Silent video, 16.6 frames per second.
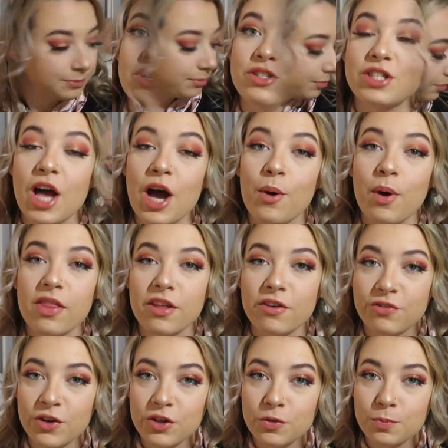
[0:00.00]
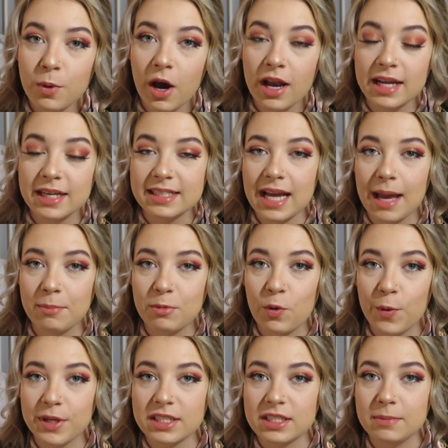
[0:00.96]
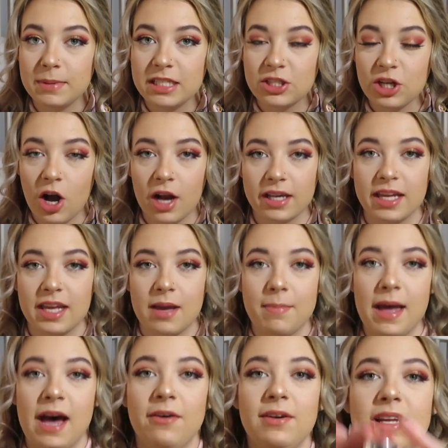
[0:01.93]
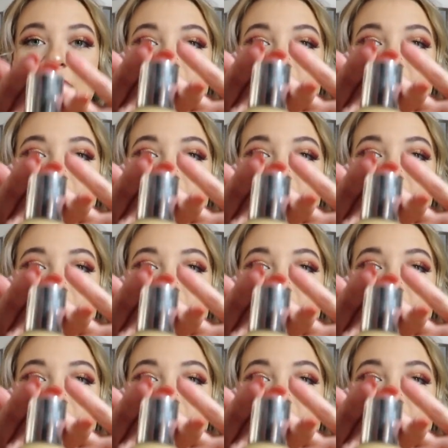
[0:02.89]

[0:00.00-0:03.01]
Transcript: So, the first product I'm going to be talking about